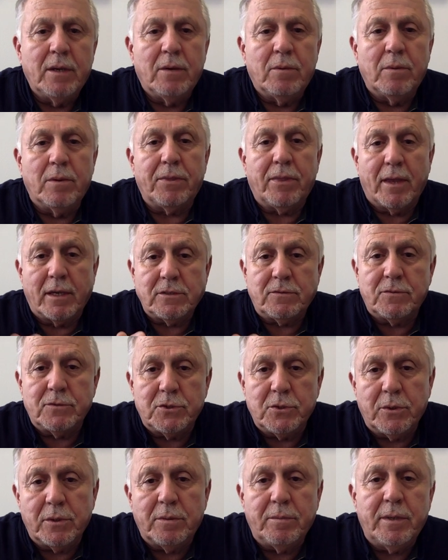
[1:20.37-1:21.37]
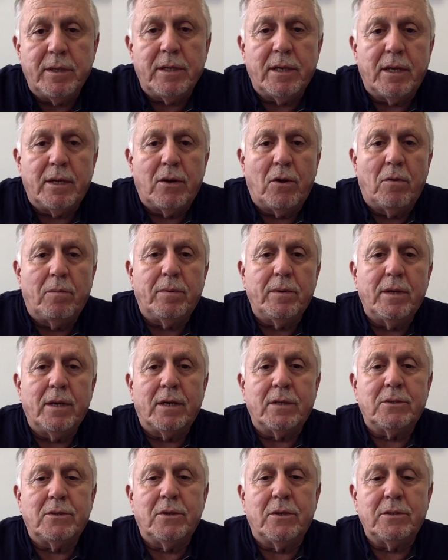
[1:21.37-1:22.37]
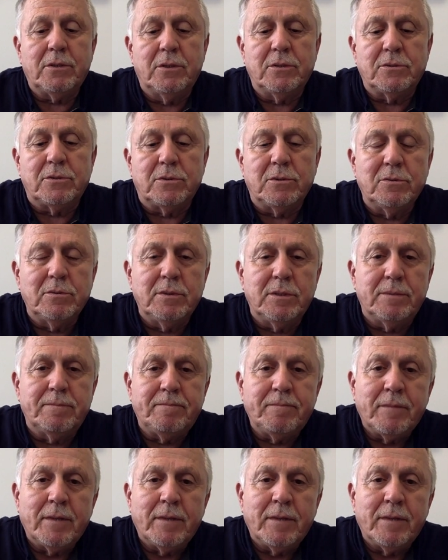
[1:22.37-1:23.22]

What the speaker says: Well, thanks for joining me, and hopefully I'll talk to you soon,